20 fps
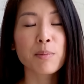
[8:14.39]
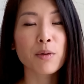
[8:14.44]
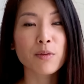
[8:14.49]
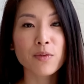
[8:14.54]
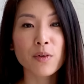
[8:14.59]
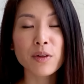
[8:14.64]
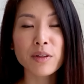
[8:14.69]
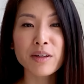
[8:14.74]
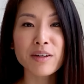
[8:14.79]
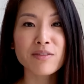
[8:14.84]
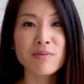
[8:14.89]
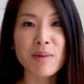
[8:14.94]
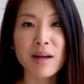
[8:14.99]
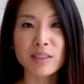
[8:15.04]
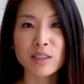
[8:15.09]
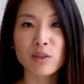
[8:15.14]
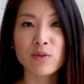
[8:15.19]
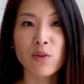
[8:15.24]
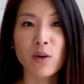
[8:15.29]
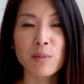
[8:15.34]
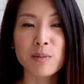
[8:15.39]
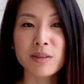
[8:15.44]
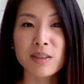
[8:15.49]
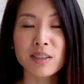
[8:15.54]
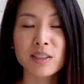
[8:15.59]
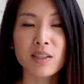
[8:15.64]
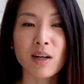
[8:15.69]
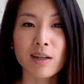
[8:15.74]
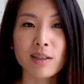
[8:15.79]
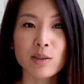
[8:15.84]
a portfolio of Magic Formula
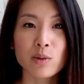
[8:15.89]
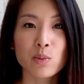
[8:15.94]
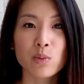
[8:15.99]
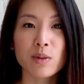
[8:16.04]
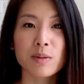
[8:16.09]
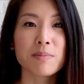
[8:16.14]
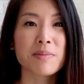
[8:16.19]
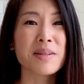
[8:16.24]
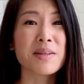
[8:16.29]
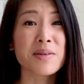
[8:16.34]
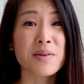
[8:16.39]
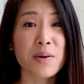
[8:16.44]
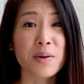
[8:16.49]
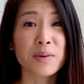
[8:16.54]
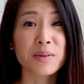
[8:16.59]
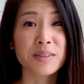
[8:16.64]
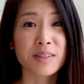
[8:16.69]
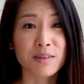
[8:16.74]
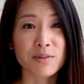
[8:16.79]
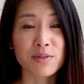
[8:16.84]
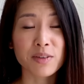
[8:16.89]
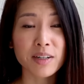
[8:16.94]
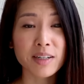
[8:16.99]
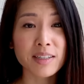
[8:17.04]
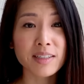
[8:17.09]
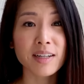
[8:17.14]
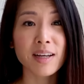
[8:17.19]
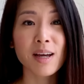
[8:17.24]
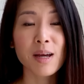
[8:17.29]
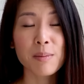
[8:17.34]
stocks would be no
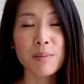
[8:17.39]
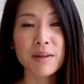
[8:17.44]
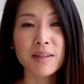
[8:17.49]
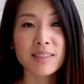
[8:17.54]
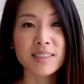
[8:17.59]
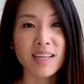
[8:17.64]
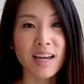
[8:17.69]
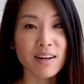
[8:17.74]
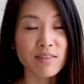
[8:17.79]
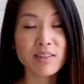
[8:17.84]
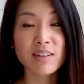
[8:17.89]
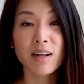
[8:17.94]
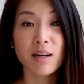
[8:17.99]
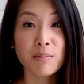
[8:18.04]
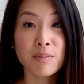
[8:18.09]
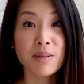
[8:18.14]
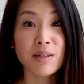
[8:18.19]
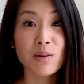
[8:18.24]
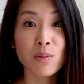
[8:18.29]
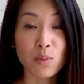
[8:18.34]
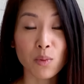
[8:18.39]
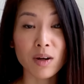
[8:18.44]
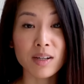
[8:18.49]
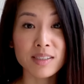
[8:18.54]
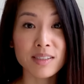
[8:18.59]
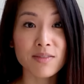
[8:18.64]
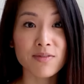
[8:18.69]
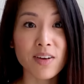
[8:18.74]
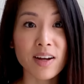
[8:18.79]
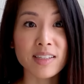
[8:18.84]
different because every company
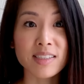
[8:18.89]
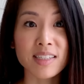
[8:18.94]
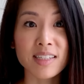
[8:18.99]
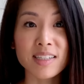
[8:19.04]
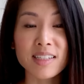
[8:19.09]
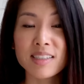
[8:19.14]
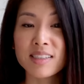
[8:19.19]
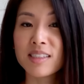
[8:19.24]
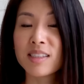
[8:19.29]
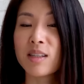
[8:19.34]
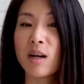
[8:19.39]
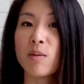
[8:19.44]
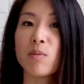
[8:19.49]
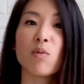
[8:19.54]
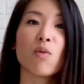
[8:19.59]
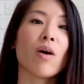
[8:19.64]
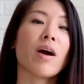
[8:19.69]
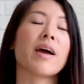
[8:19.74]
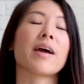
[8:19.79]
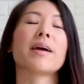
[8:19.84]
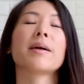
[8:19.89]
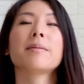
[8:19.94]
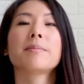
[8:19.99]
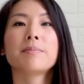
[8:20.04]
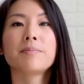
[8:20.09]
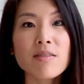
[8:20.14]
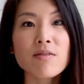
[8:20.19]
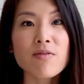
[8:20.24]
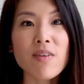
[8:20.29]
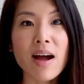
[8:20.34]
was affected in some way.
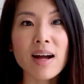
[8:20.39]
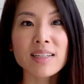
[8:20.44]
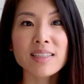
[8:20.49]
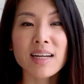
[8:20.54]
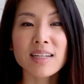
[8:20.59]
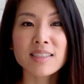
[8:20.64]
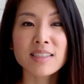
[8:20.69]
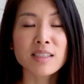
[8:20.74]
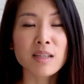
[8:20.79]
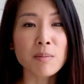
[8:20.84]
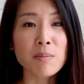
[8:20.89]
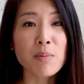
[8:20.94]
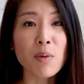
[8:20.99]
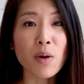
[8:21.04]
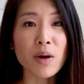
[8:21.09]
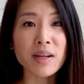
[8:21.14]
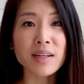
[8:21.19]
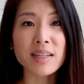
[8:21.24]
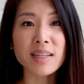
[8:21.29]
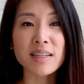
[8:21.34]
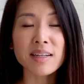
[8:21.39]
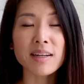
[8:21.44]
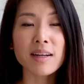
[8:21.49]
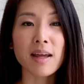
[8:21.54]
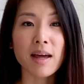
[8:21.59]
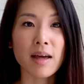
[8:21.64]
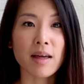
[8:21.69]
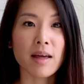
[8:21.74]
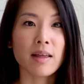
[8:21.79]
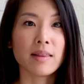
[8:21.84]
In fact, at some point
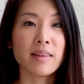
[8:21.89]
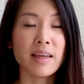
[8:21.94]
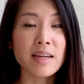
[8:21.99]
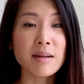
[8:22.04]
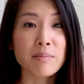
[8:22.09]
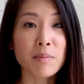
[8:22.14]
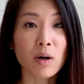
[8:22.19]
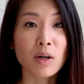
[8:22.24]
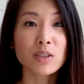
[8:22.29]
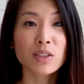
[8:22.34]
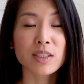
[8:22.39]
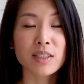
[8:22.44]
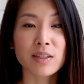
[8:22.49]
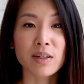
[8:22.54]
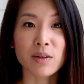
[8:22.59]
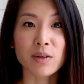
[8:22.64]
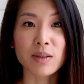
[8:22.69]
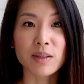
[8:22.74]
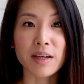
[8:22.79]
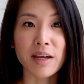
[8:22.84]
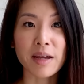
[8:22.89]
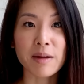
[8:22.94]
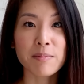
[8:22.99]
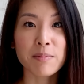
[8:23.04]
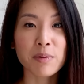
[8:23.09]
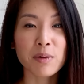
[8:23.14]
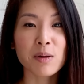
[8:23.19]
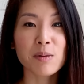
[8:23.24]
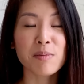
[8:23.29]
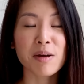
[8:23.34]
in late March and early
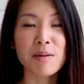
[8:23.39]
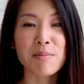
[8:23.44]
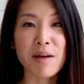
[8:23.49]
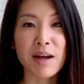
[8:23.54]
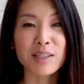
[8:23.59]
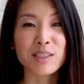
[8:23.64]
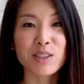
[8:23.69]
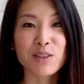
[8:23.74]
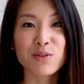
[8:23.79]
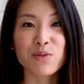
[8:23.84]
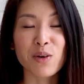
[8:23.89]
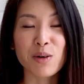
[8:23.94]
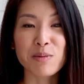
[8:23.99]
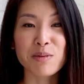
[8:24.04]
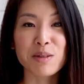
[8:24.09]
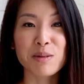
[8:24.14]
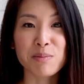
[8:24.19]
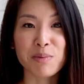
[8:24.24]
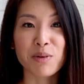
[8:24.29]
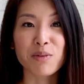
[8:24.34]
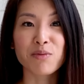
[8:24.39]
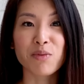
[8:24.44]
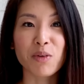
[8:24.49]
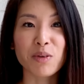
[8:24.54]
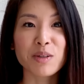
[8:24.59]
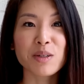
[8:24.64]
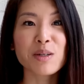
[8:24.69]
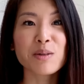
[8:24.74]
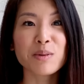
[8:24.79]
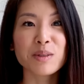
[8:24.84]
April, my Magic Formula
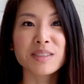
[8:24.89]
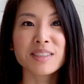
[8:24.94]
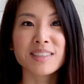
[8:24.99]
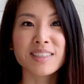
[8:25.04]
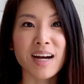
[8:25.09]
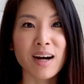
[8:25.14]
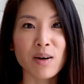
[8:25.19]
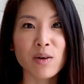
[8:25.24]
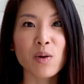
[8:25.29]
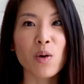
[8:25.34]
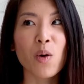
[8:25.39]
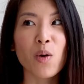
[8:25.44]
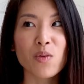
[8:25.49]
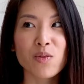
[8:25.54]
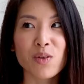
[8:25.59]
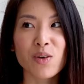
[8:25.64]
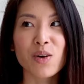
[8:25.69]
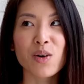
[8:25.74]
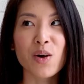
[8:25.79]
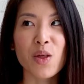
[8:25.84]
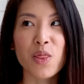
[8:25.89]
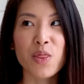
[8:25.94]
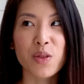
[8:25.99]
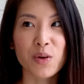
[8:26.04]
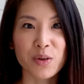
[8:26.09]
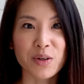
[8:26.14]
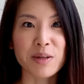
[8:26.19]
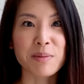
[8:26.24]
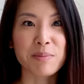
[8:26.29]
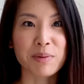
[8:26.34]
portfolio was down over
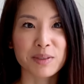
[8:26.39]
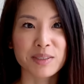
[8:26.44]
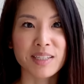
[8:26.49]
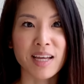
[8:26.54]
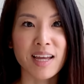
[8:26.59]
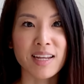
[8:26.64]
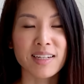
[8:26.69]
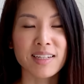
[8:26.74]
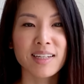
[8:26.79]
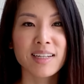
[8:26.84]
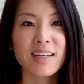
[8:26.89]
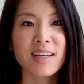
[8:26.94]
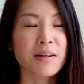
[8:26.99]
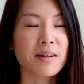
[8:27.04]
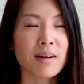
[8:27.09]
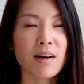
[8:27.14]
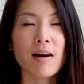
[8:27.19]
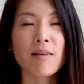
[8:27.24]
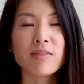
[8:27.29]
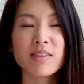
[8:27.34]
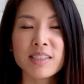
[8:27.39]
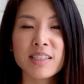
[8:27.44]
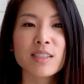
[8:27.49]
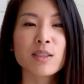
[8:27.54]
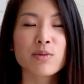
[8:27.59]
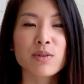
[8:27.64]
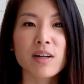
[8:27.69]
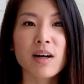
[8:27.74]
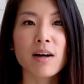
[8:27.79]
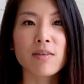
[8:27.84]
30%. But obviously
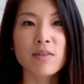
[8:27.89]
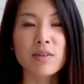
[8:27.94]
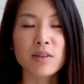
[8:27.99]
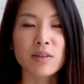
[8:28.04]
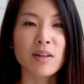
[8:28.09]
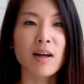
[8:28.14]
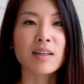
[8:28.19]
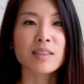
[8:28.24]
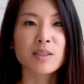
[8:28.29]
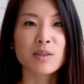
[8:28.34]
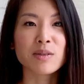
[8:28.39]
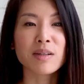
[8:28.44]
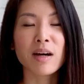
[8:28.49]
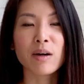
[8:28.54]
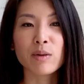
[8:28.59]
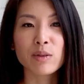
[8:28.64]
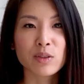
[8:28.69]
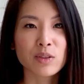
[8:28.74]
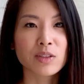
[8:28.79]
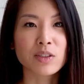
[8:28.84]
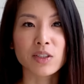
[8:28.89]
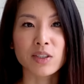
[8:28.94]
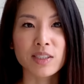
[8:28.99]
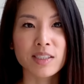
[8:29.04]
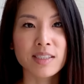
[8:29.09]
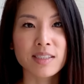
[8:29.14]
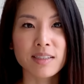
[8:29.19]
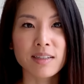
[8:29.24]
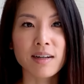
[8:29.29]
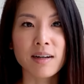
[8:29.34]
it's recovered a lot, so now it's
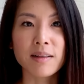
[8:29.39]
just